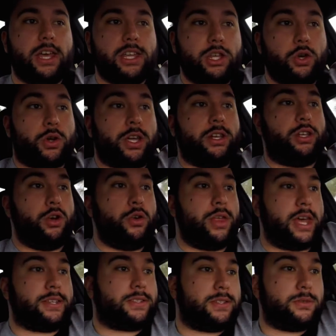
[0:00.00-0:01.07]
You can do
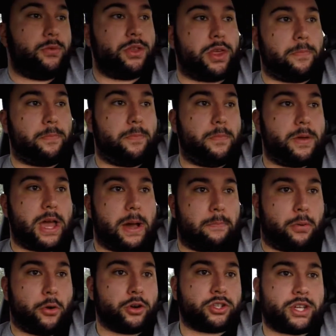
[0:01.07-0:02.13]
this with a
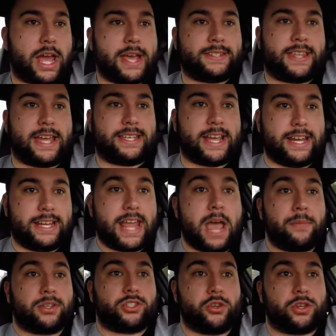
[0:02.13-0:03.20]
Porsche has that
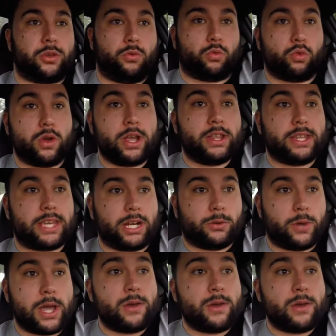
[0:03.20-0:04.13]
dynamic, so you can really get away